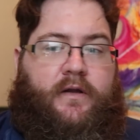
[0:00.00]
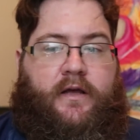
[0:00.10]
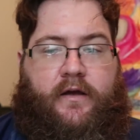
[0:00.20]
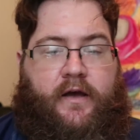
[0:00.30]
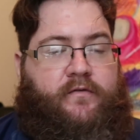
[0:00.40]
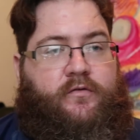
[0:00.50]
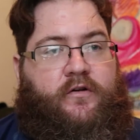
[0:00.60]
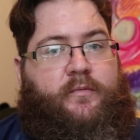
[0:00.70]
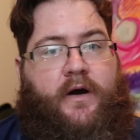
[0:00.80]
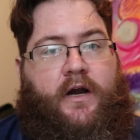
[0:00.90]
have
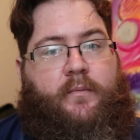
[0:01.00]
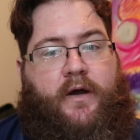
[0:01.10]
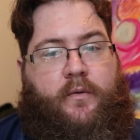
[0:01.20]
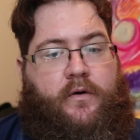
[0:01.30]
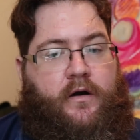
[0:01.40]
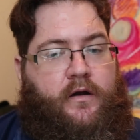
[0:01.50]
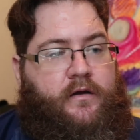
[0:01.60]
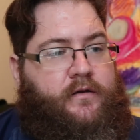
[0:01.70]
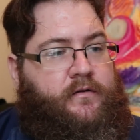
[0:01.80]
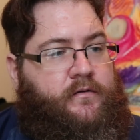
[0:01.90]
stories behind my work.